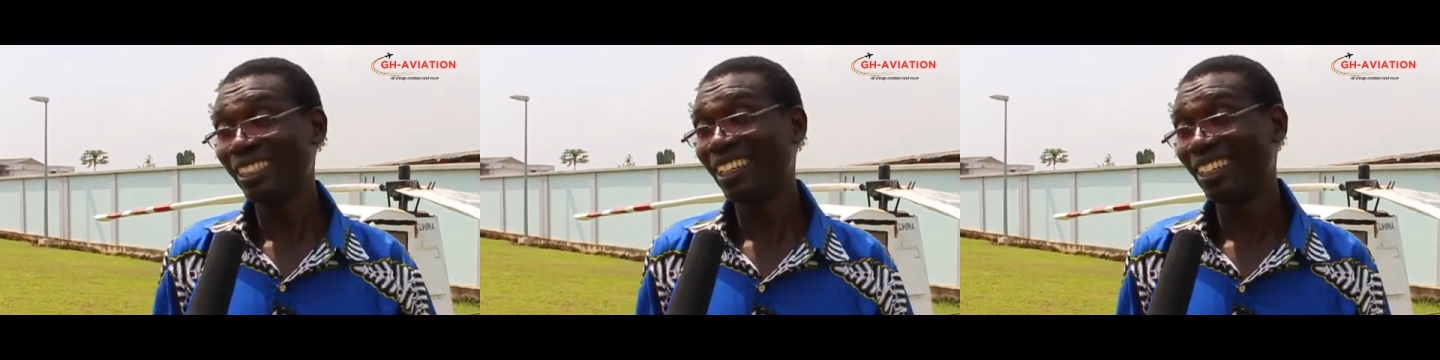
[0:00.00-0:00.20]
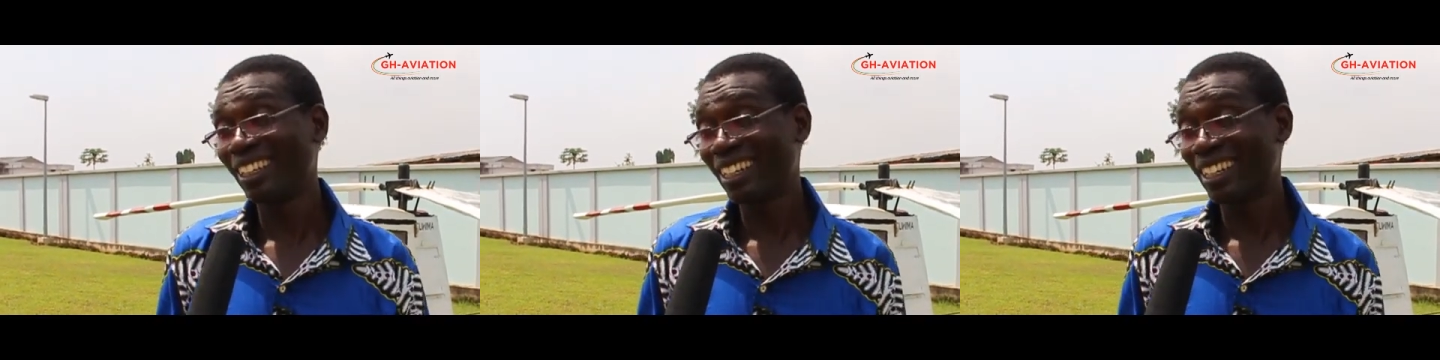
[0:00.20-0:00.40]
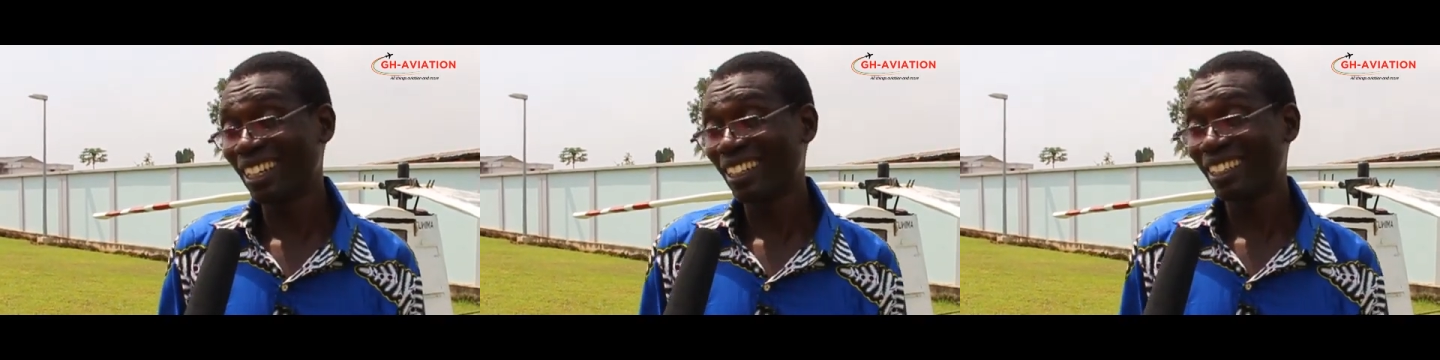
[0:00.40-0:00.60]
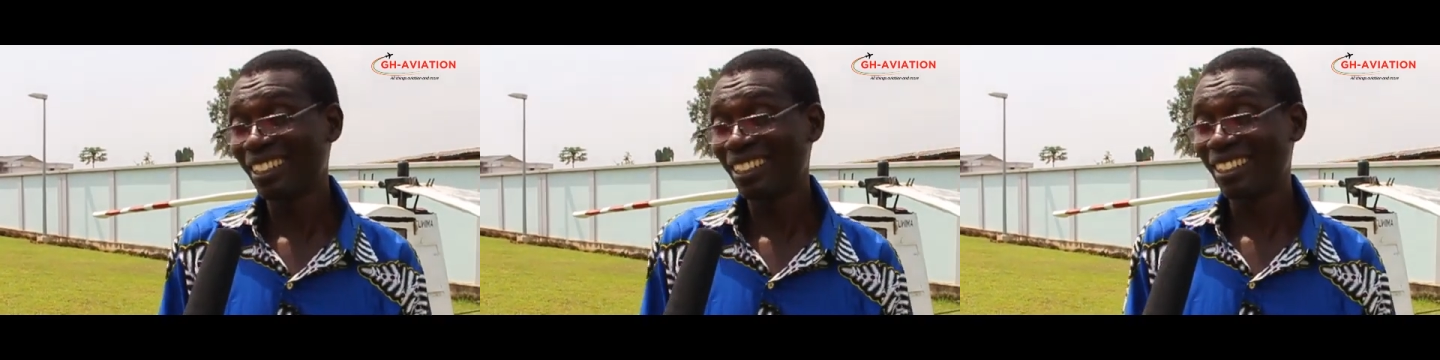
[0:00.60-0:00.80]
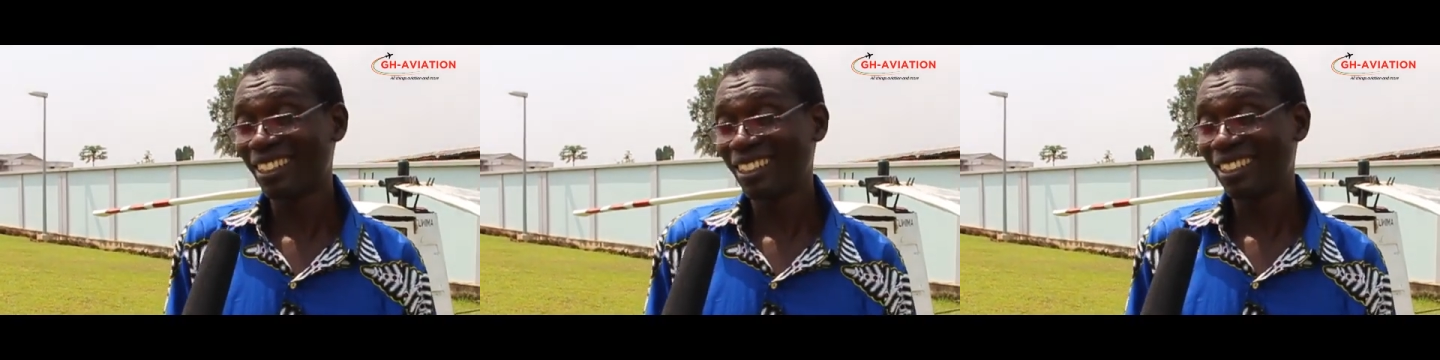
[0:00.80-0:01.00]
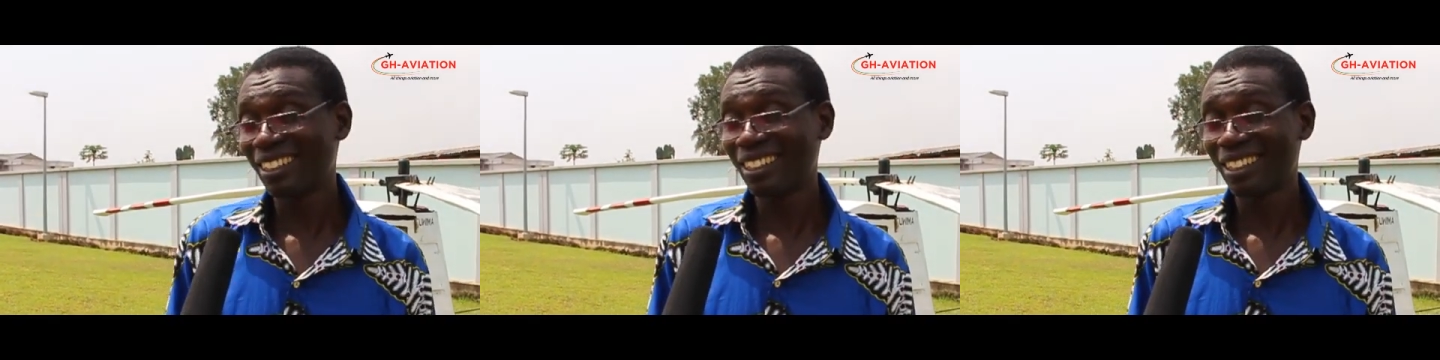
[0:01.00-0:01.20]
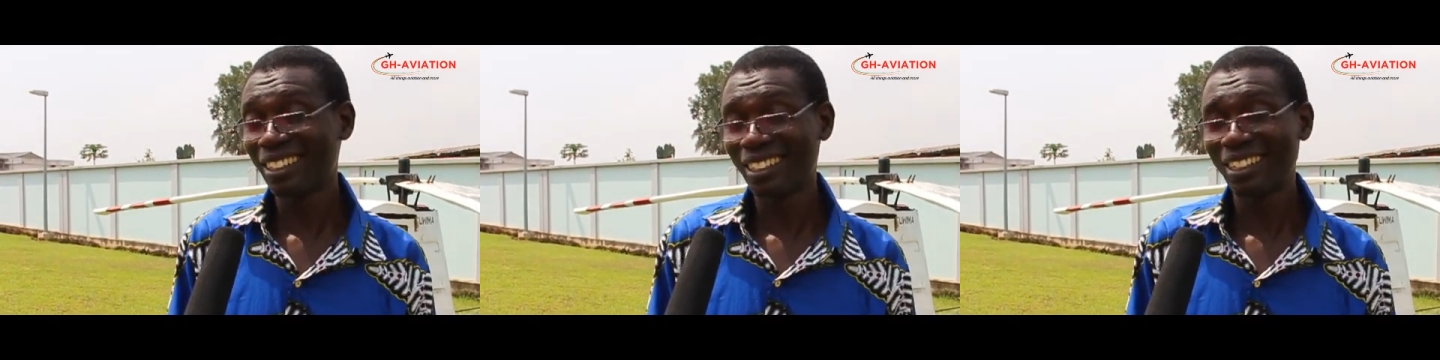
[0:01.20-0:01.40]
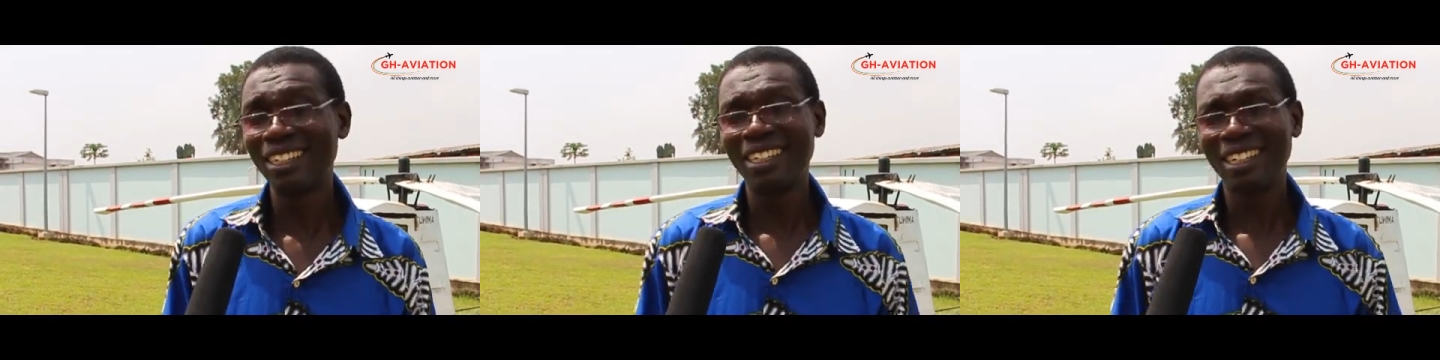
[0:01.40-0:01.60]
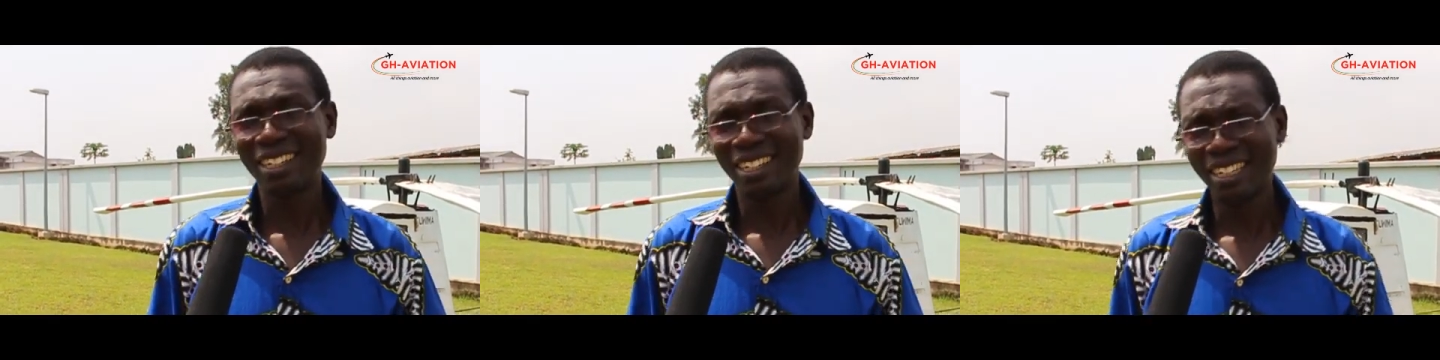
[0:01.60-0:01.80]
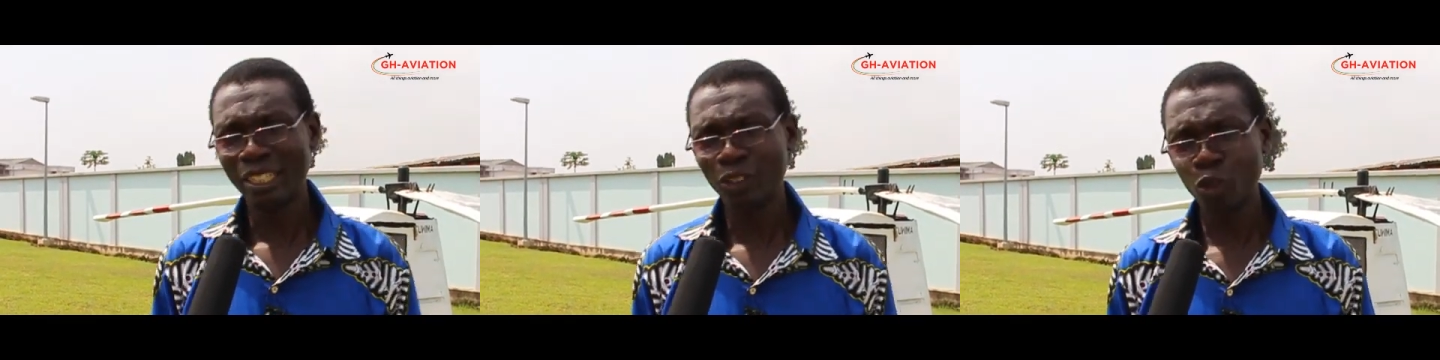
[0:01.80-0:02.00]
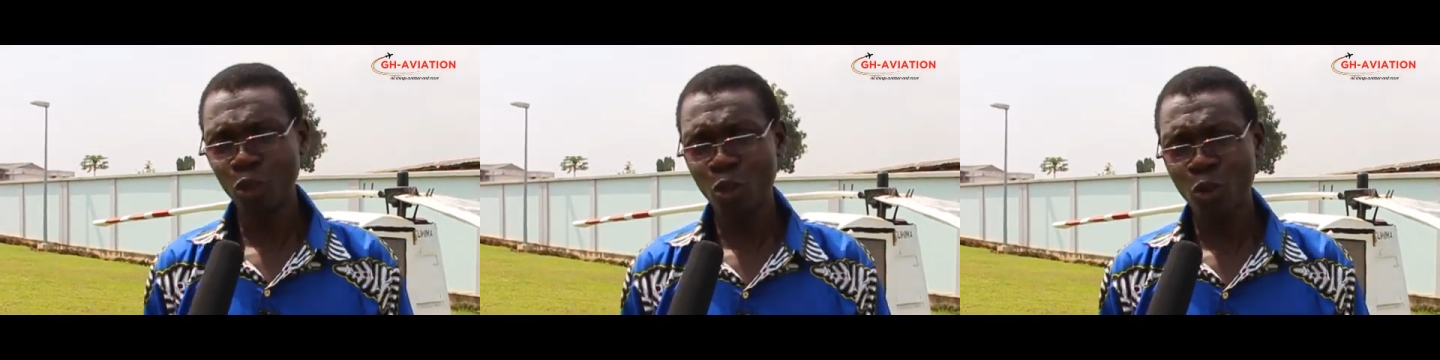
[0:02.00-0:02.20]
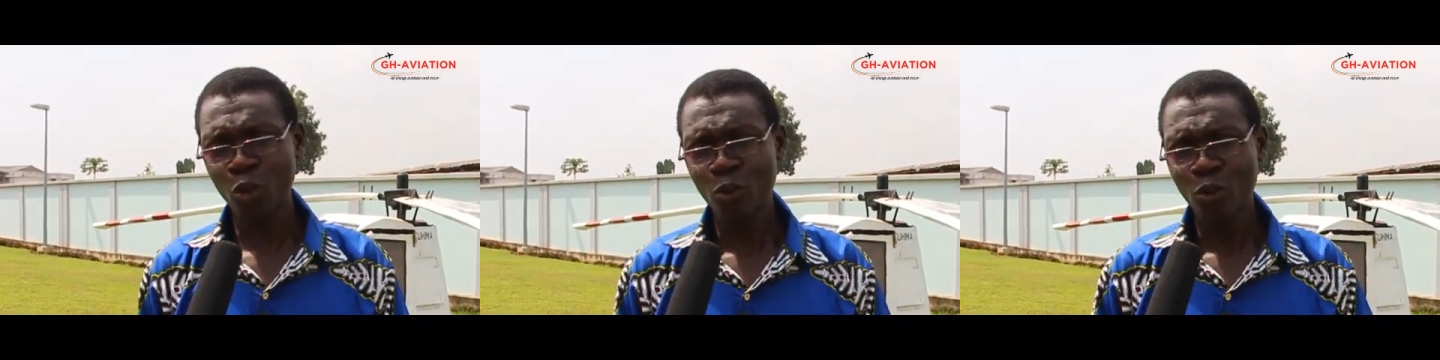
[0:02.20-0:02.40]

Eureka. And so